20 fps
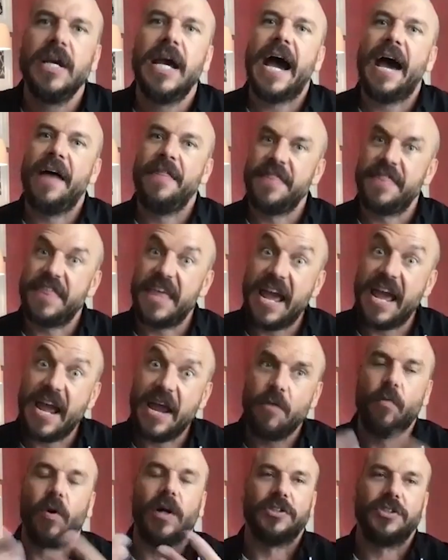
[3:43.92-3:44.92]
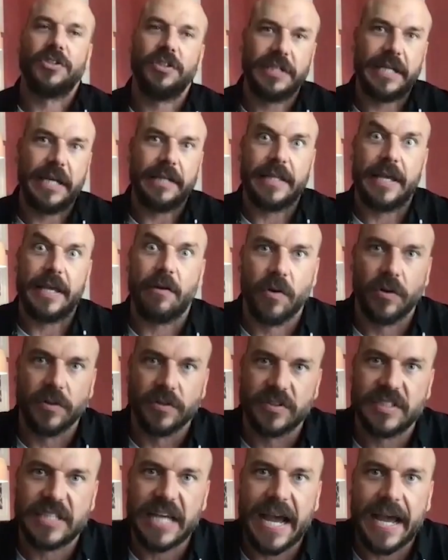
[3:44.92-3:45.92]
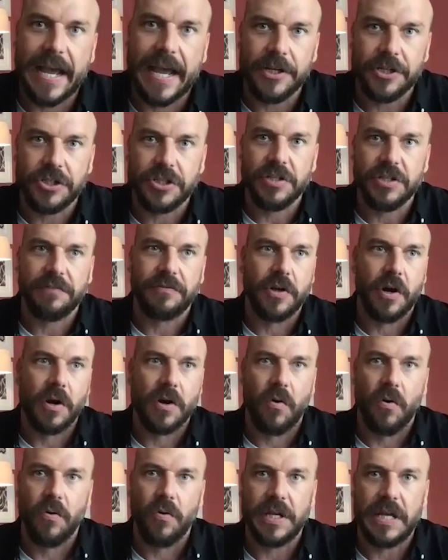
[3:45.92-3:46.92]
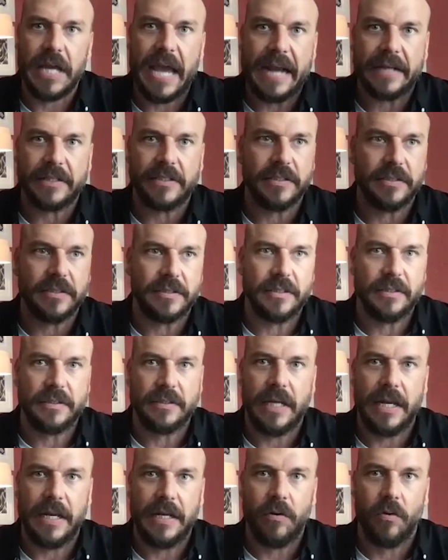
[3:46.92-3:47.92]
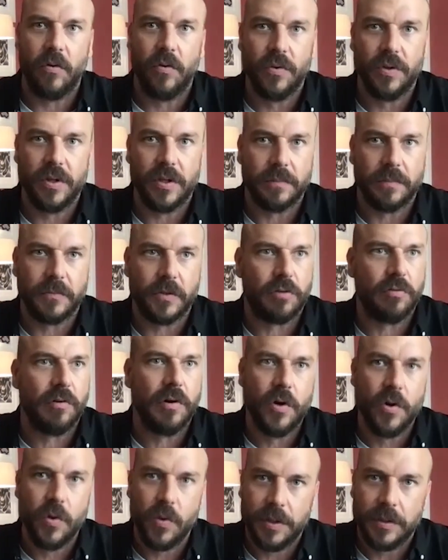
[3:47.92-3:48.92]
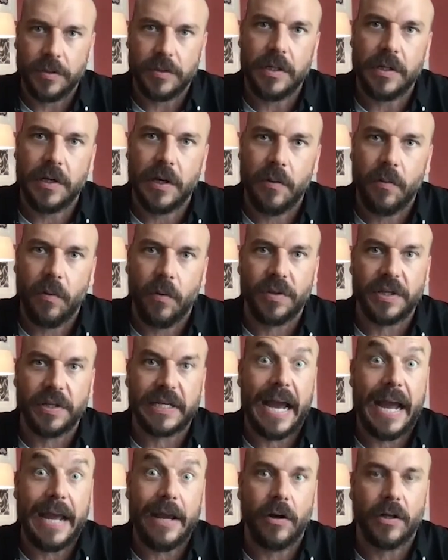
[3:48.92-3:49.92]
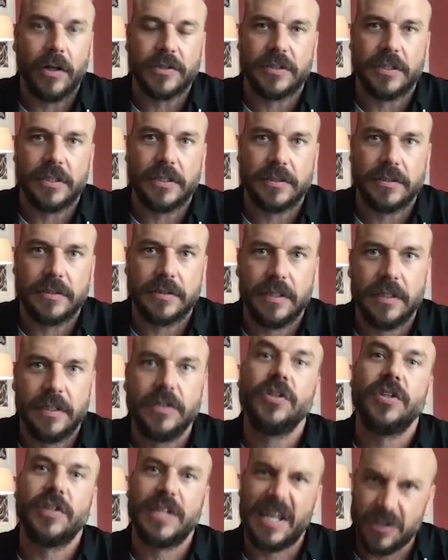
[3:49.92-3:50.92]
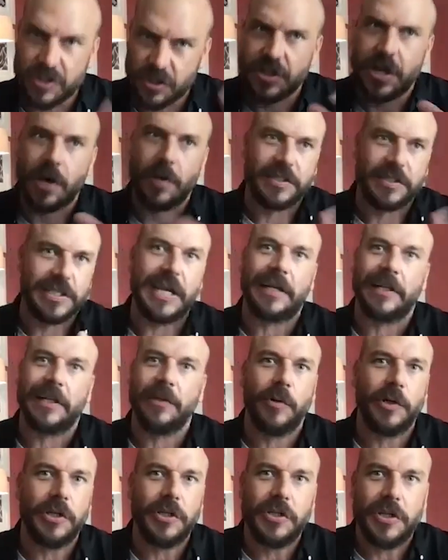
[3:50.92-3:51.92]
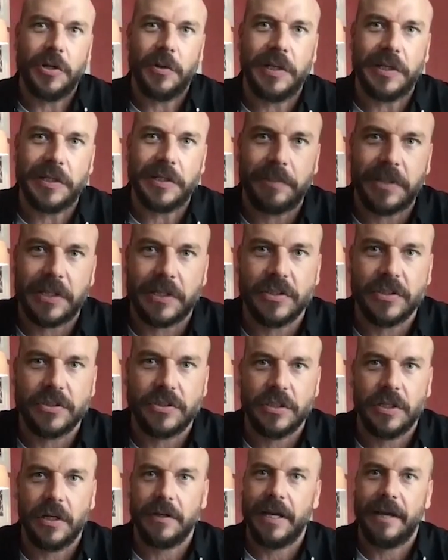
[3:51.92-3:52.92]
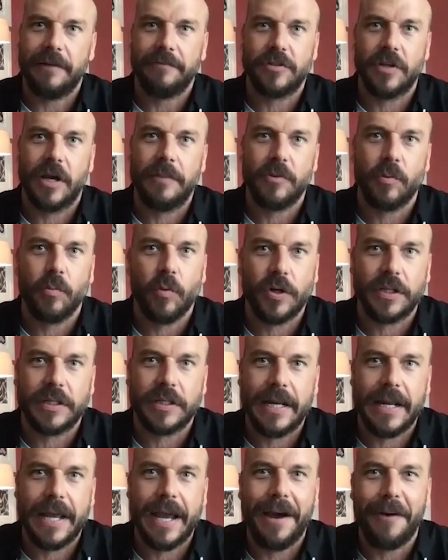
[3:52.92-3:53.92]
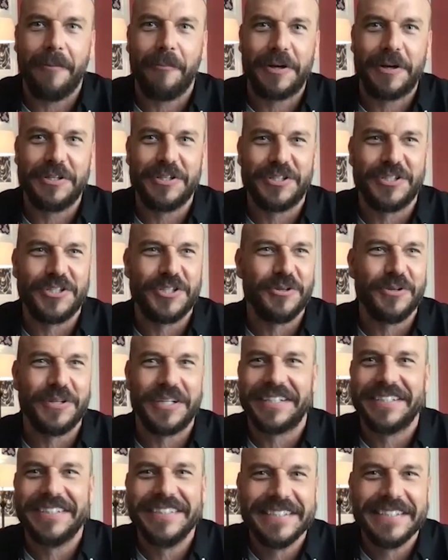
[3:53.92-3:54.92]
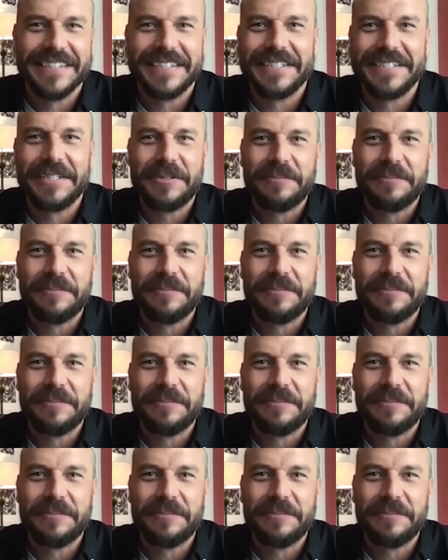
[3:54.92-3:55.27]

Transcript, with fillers: And then once you get there on stage and you've got all the actors and all the crew and, you know, all the chaos, that then you know exactly what you're doing because Absolutely. You don't have time to work that out when you're shooting. I